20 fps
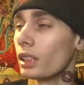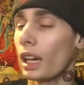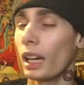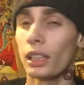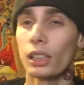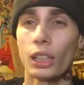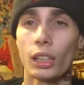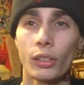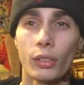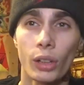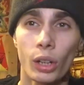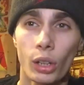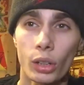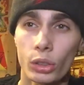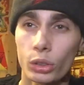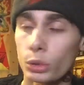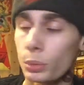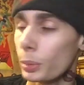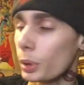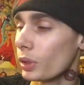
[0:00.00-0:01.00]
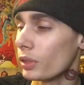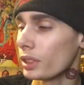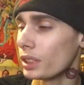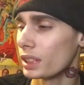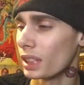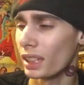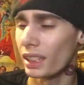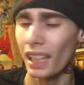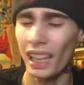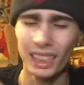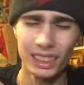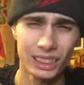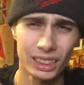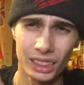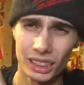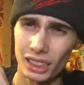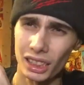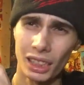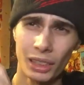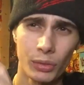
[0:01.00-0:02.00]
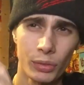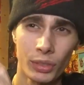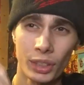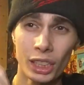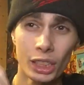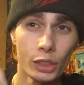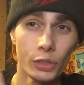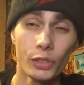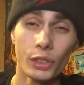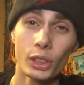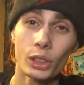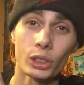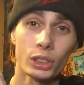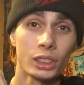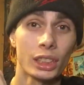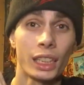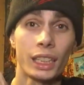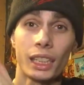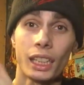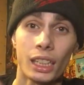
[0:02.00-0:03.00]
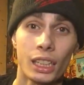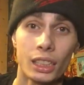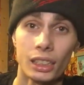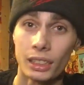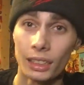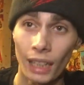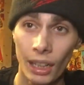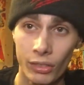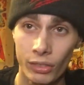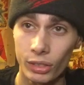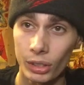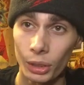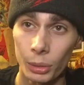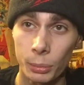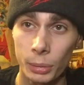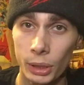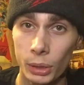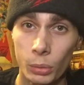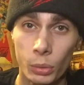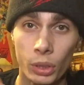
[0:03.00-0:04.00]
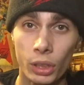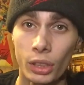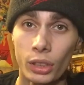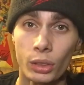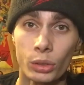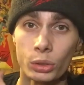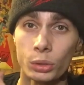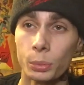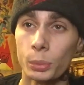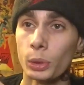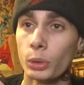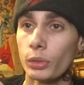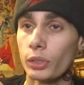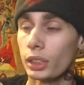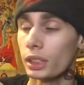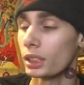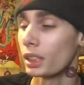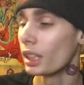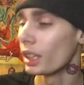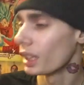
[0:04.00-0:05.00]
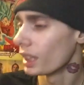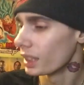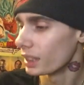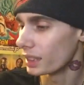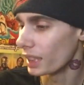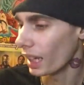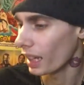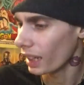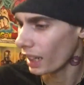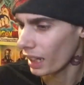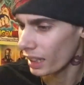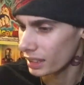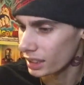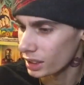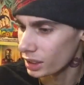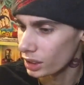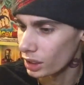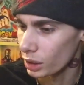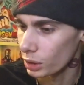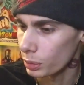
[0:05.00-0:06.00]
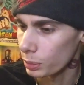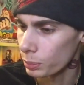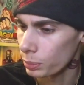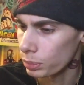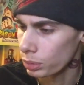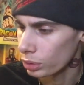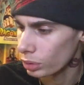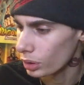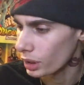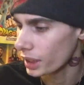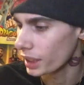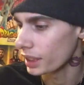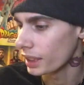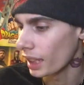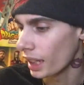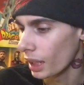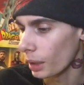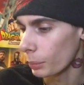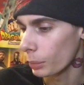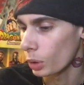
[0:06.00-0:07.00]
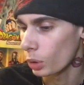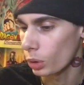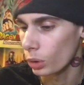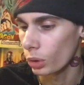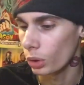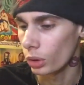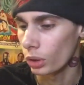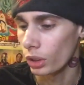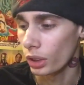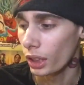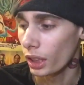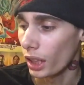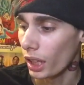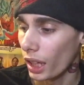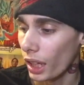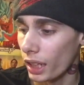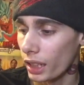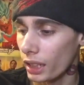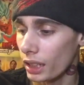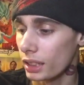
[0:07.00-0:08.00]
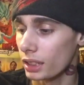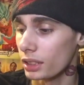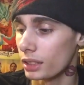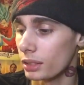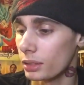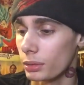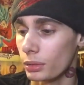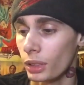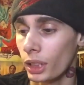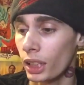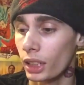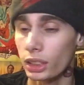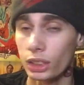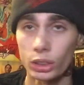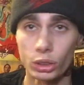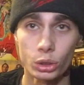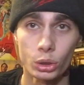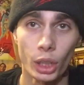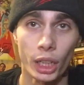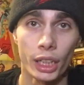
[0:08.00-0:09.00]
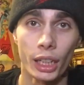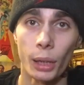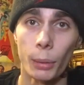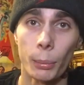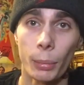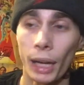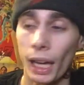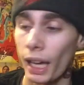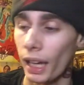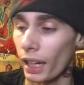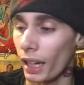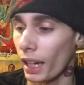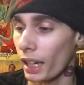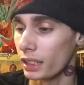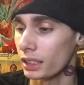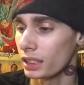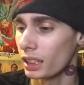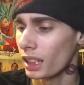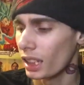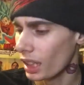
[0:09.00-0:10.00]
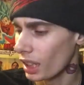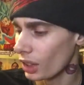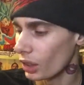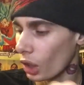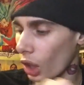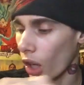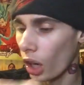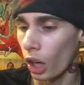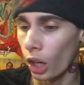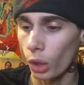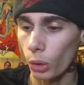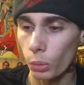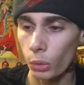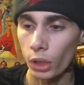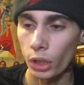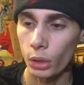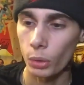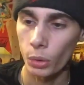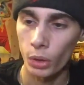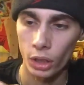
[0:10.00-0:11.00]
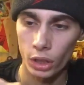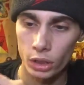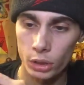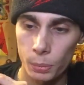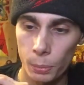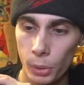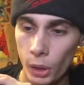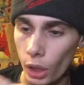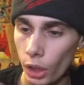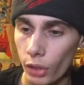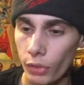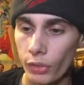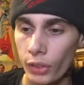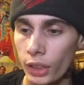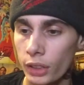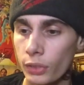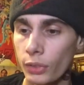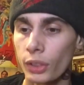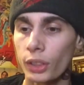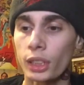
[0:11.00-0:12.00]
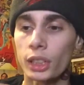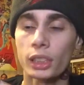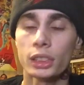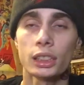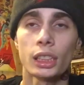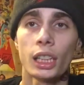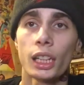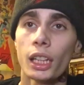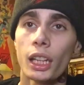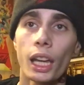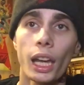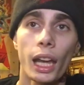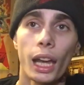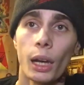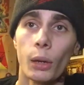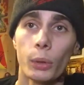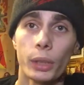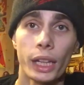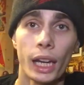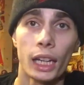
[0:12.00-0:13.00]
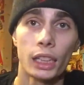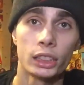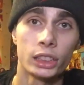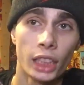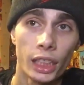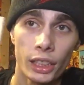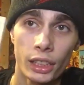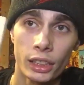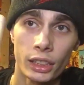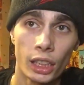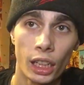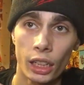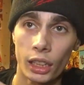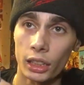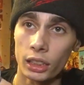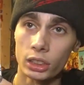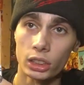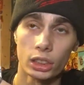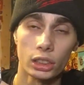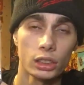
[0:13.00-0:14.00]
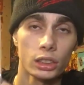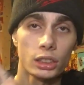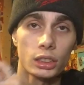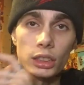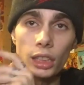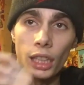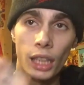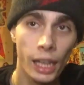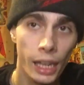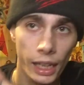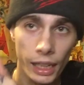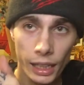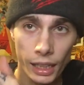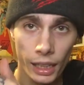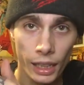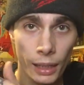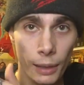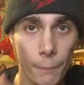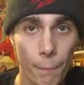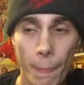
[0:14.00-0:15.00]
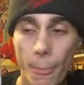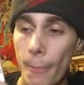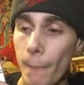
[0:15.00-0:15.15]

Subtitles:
I love all those movies, and that just, if this feels like it could definitely be one of those movies. Deadeyes is just pretty damn cool, and he's a straight up badass. The artwork works perfect for this, and we got Jerry Duggan just slaying it.